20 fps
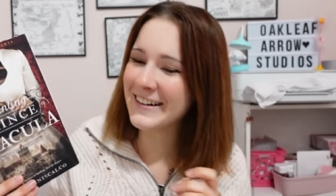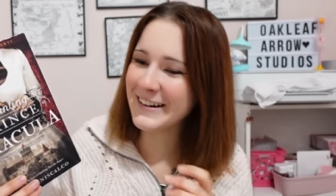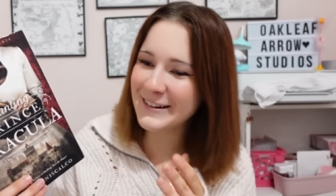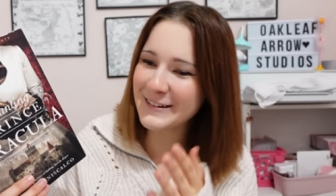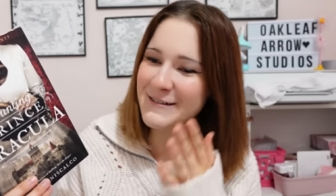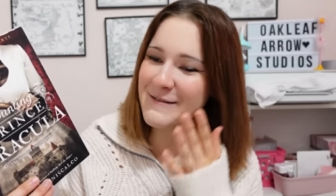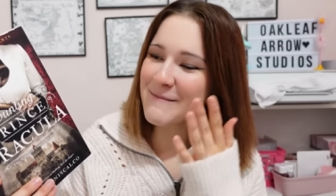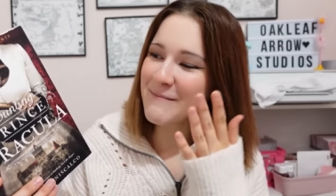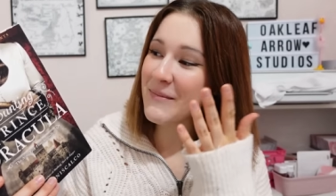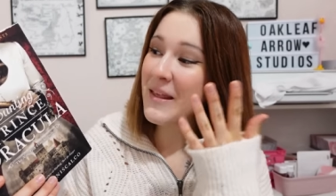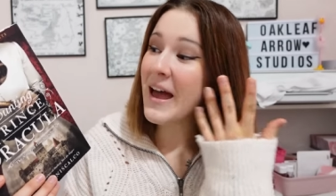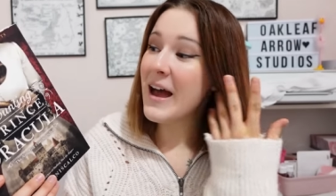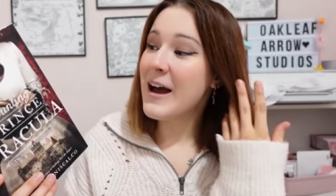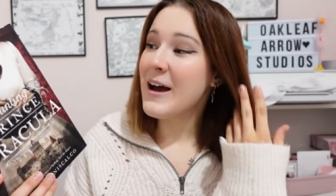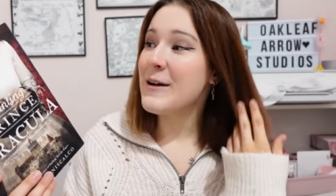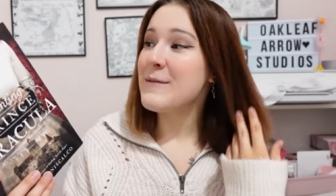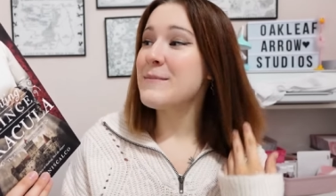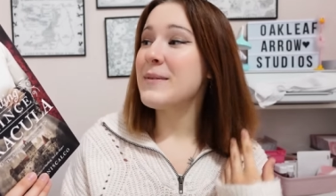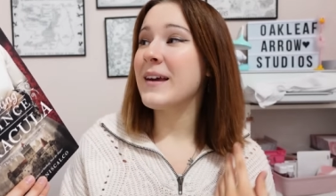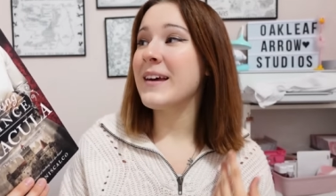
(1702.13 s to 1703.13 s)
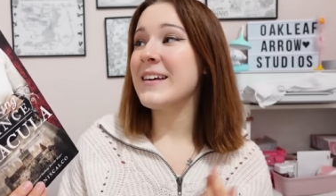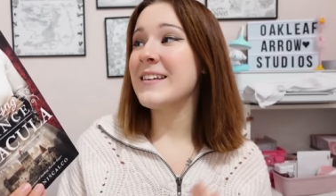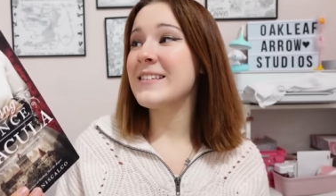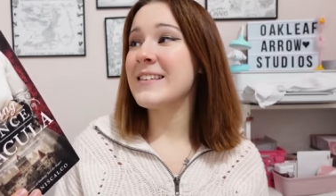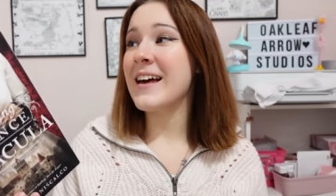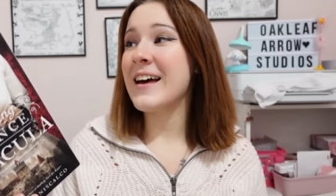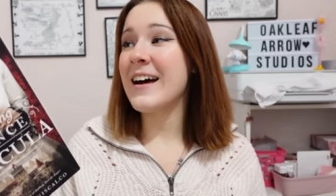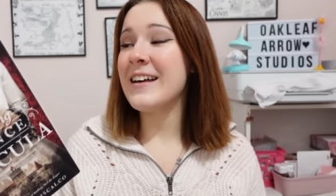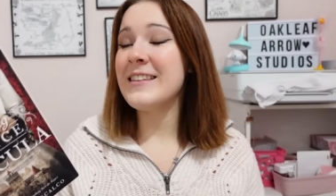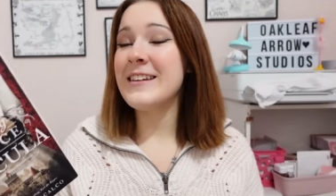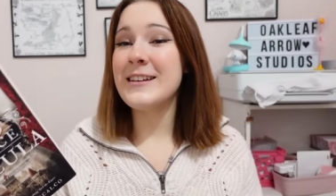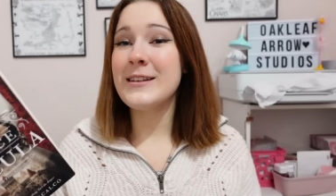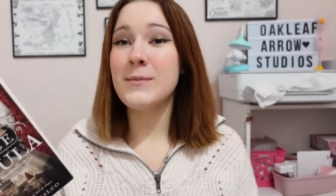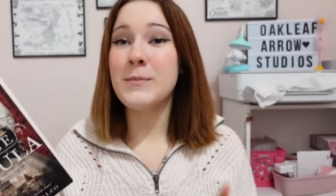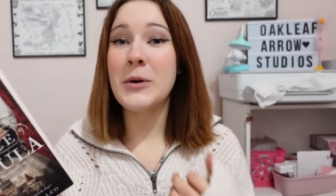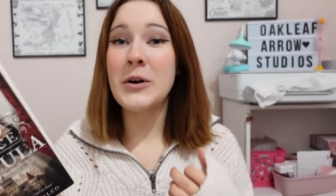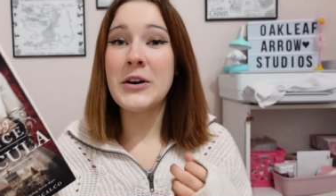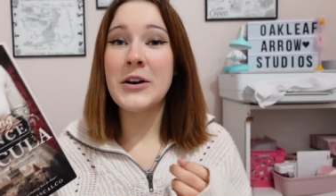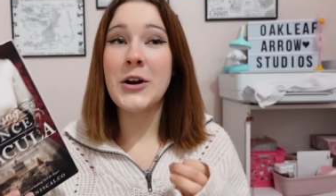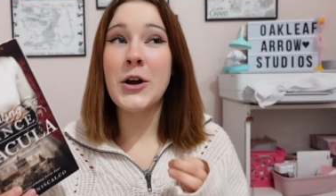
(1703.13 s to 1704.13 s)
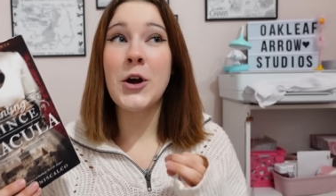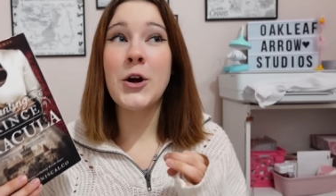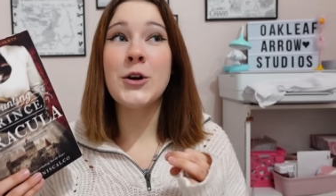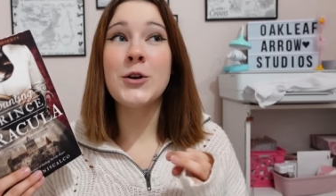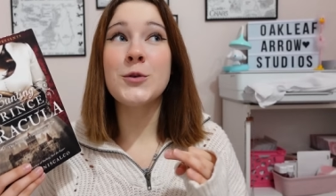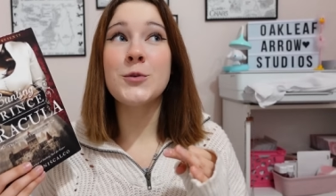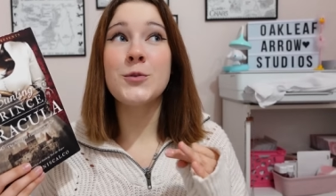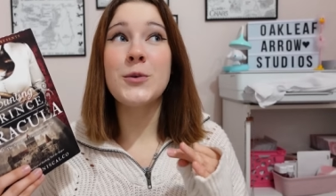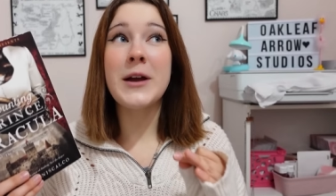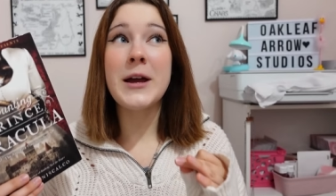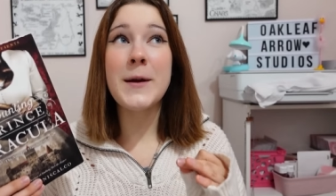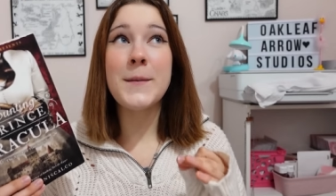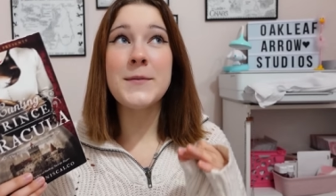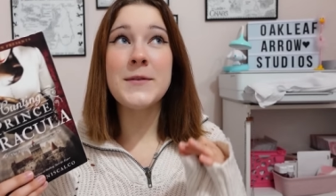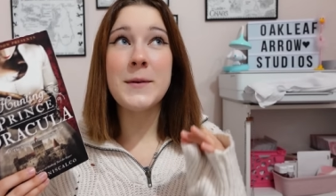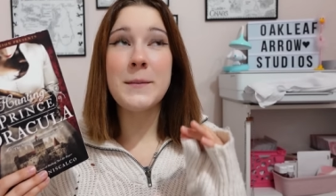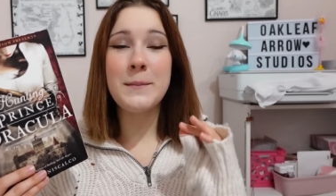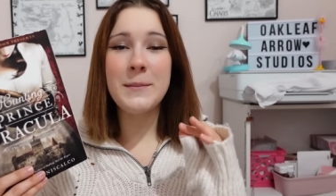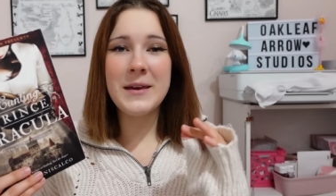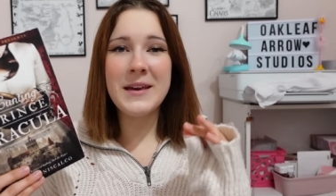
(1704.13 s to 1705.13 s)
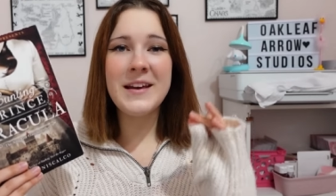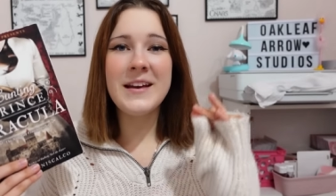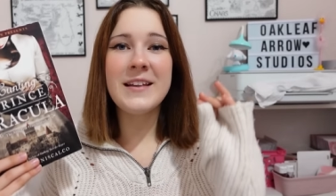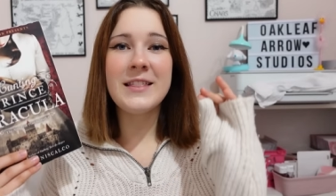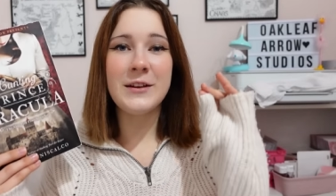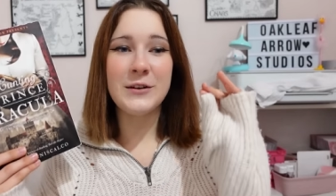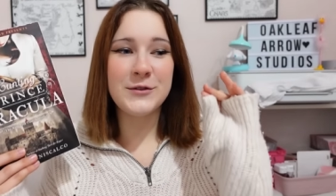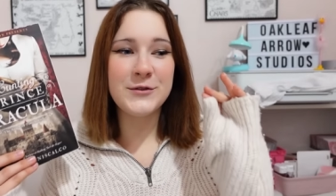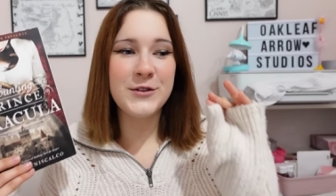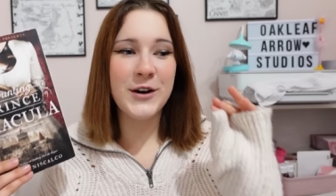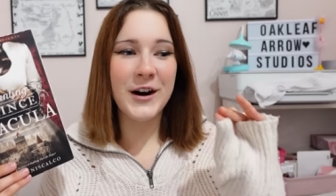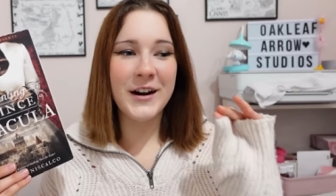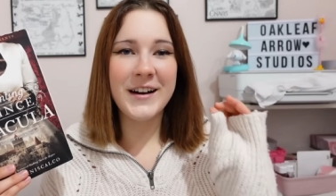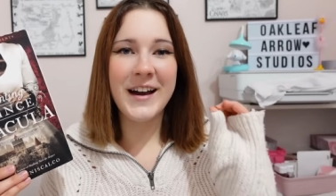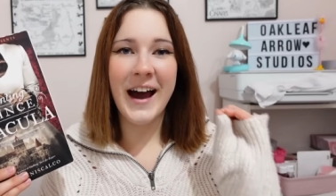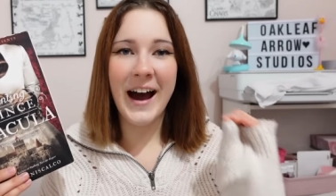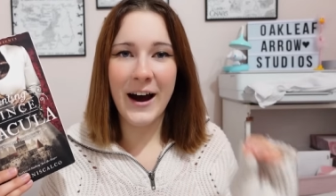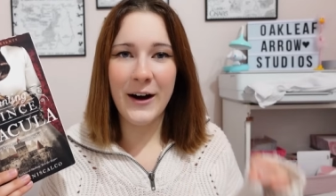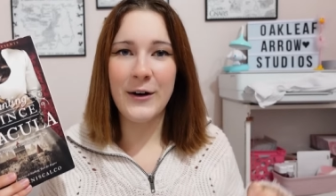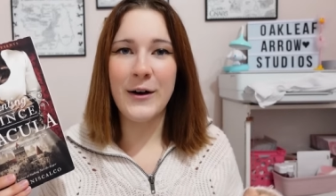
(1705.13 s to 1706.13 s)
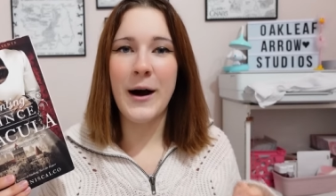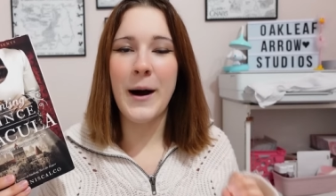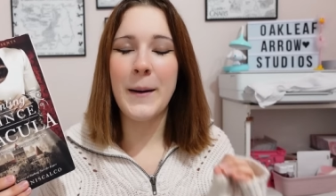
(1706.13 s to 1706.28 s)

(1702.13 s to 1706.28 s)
Um, because this book creeped me the fuck out.